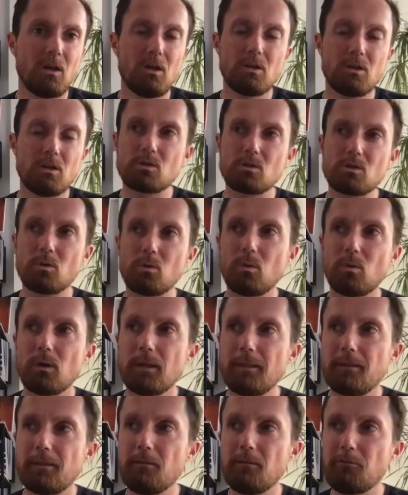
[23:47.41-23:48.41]
So
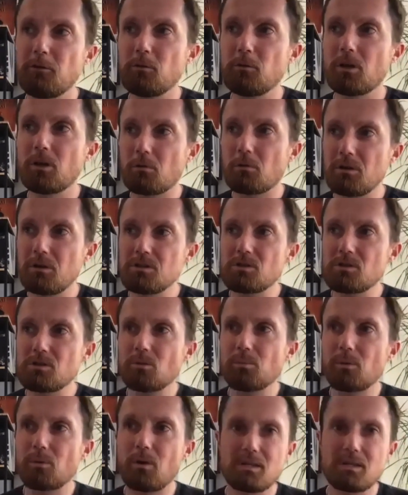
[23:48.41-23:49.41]
if you increase your
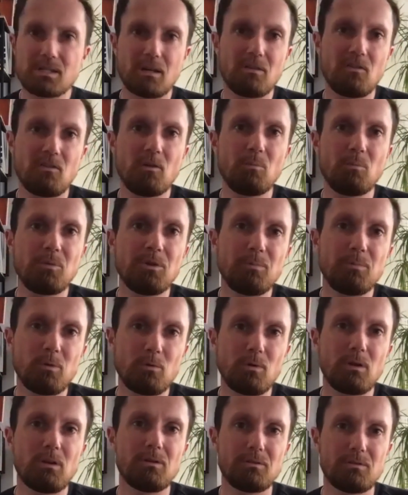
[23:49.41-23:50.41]
price, I think people
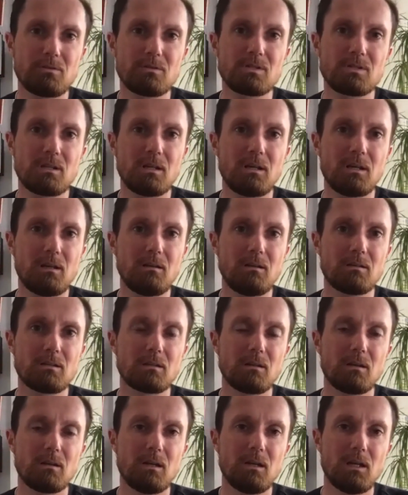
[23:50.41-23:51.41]
will understand,
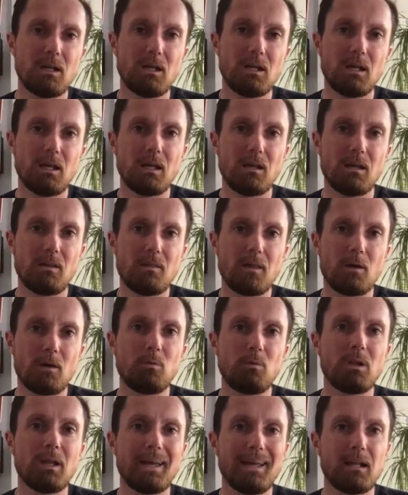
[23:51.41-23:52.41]
and that will
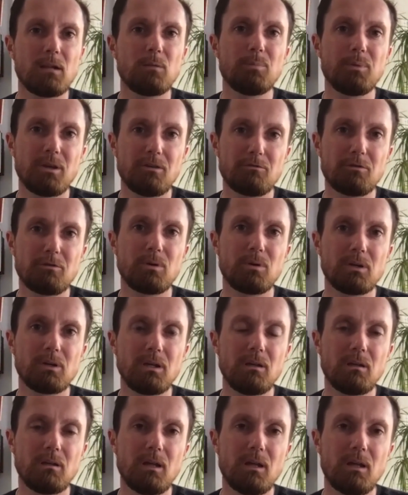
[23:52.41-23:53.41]
help everybody.
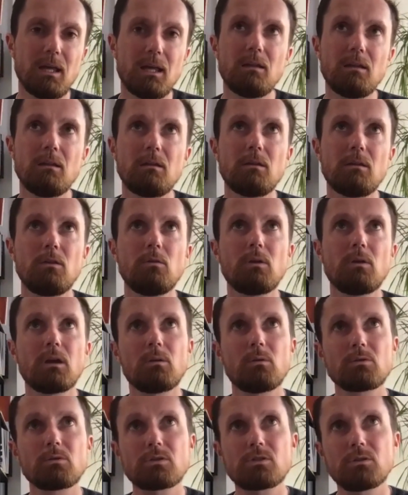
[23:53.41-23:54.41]
And you can
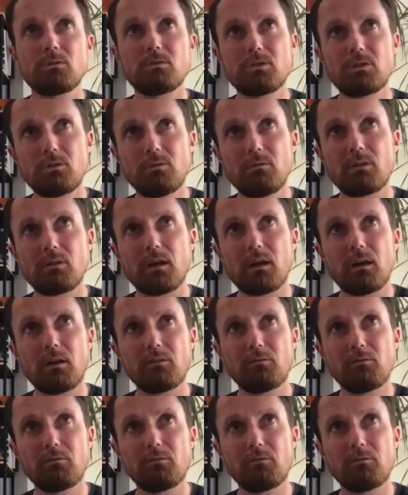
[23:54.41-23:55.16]
also do that